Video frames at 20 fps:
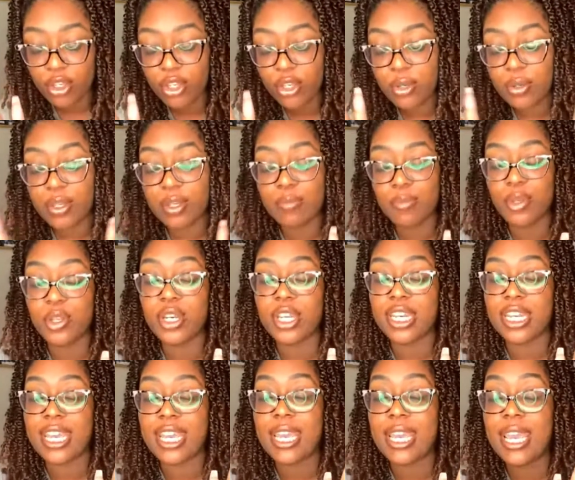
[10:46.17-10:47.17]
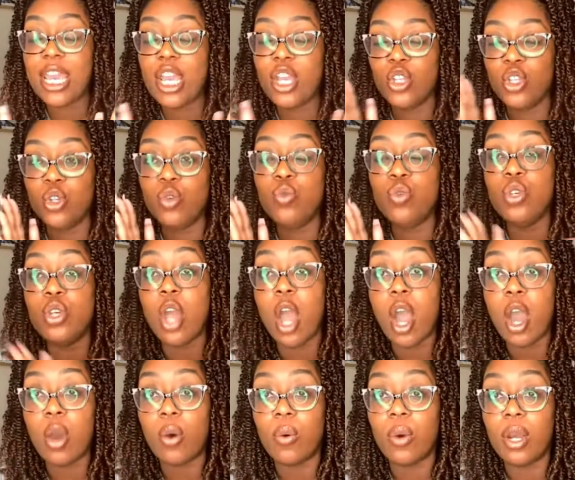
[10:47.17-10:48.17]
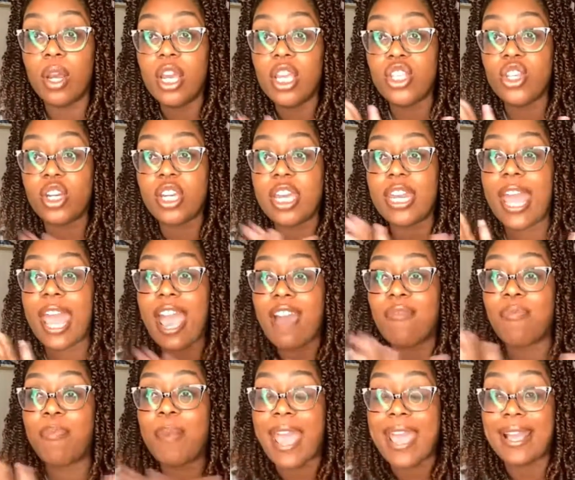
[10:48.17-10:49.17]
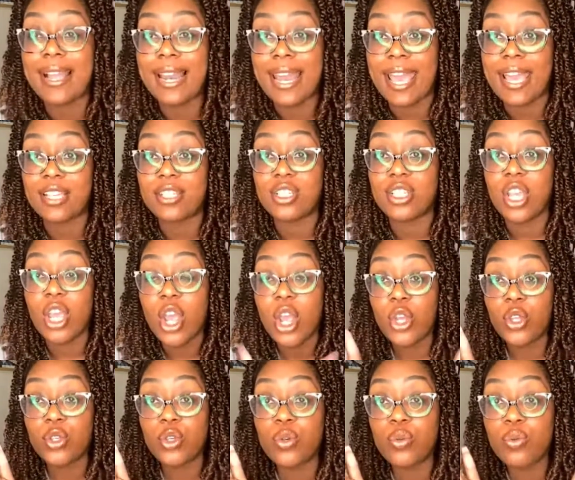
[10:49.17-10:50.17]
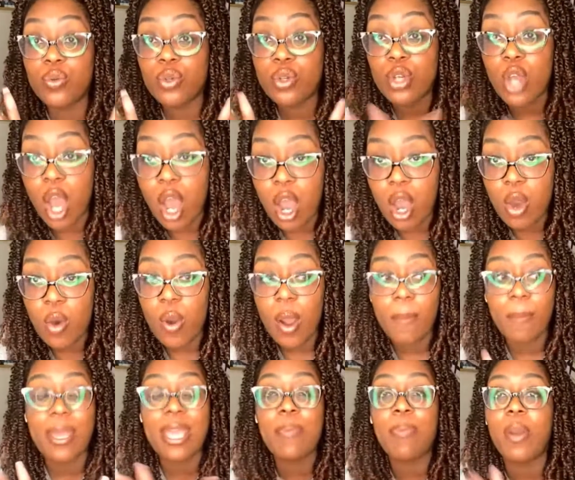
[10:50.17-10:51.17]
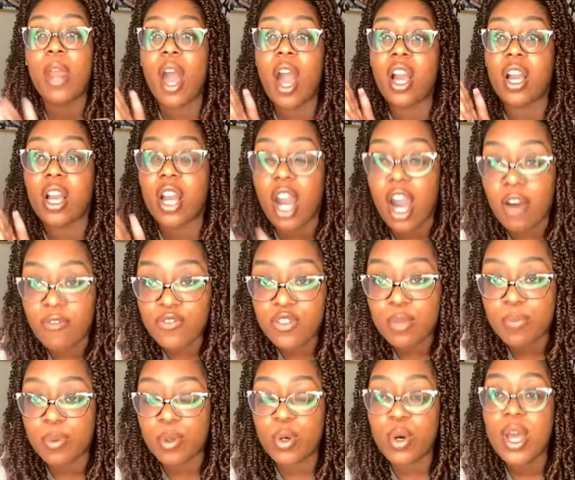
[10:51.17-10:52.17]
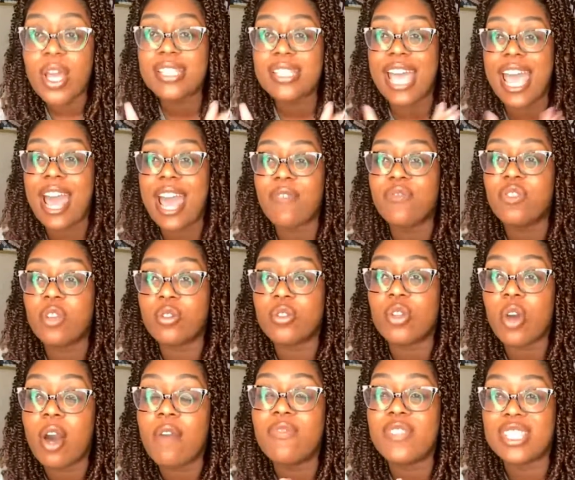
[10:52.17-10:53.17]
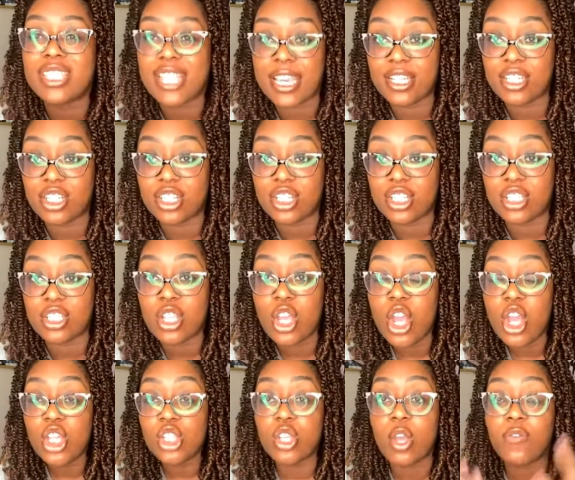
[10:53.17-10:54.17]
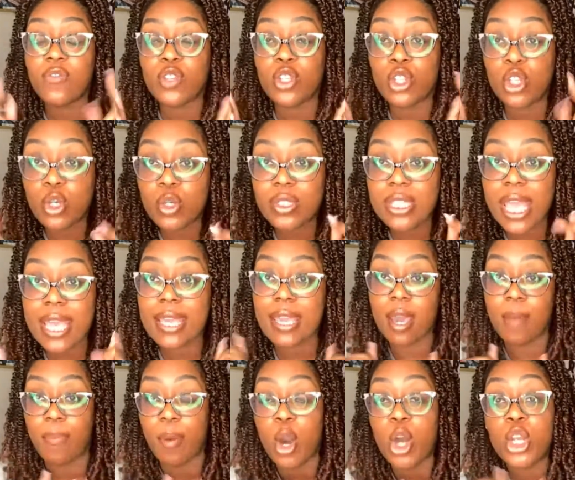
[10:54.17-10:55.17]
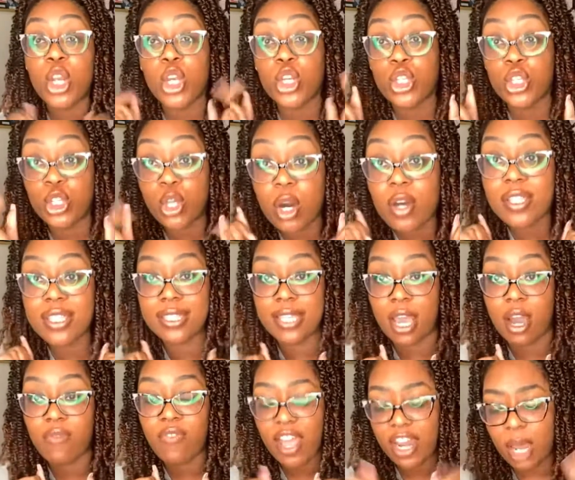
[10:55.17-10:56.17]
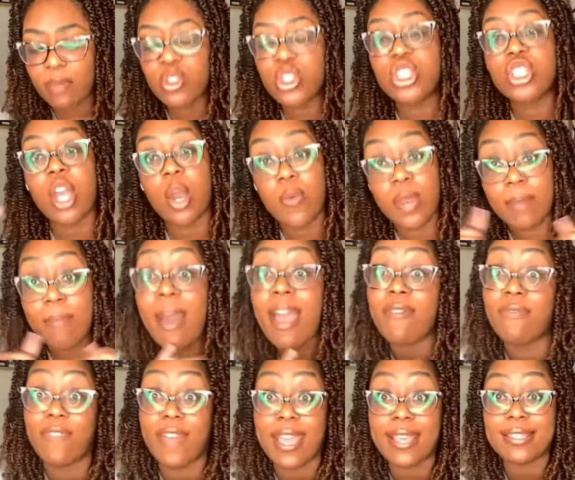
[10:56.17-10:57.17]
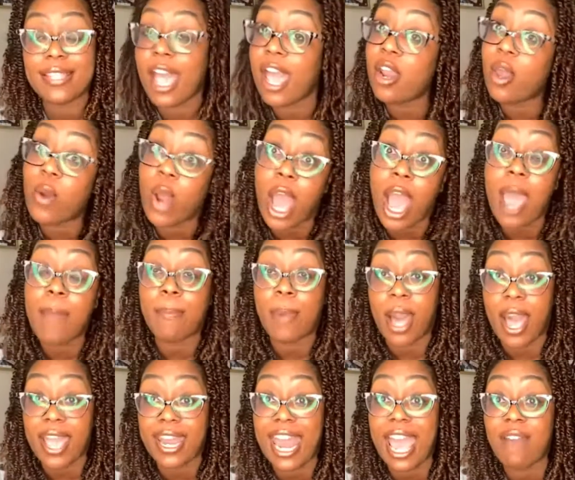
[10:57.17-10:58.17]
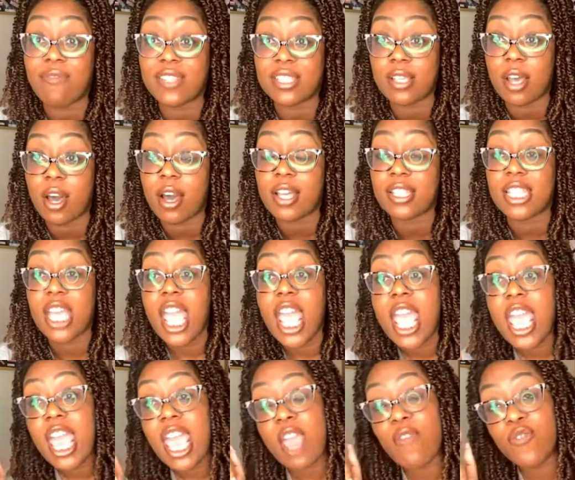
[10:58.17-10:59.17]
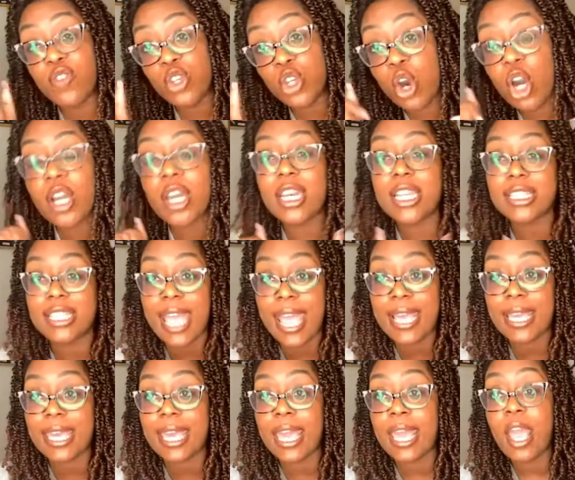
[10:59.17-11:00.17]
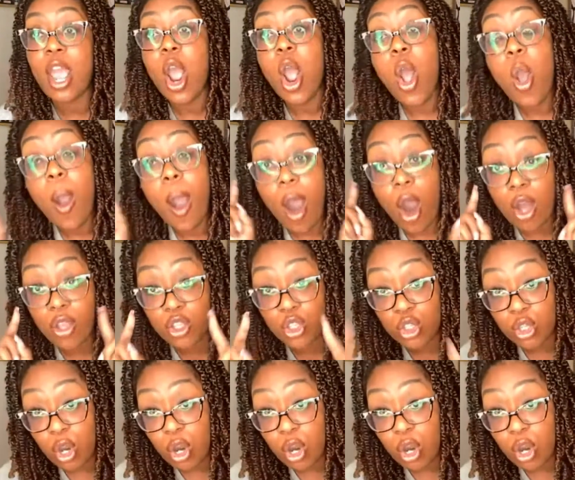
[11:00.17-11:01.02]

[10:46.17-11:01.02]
Q community, you know you're going to have backlash. You know people are uncomfortable to have those conversations. So if you take it upon yourself, and I'm showing my face, I don't hide behind avatars. If you're going to take it on